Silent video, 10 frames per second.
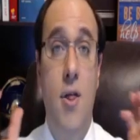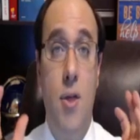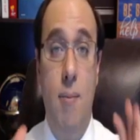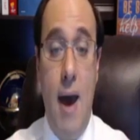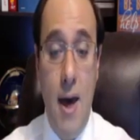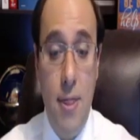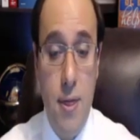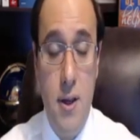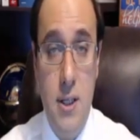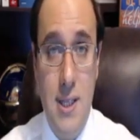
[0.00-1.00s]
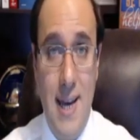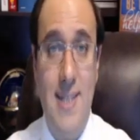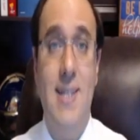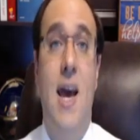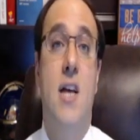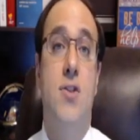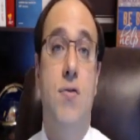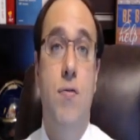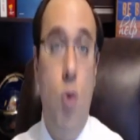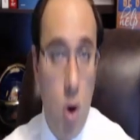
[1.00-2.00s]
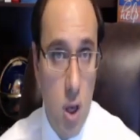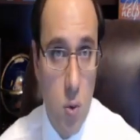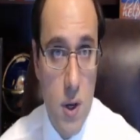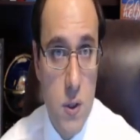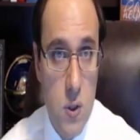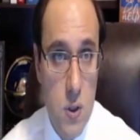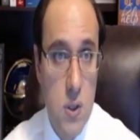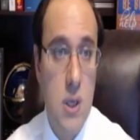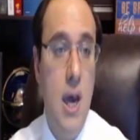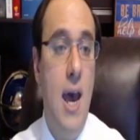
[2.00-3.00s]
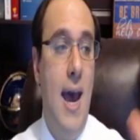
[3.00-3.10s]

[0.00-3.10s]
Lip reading: The math test has 40 questions,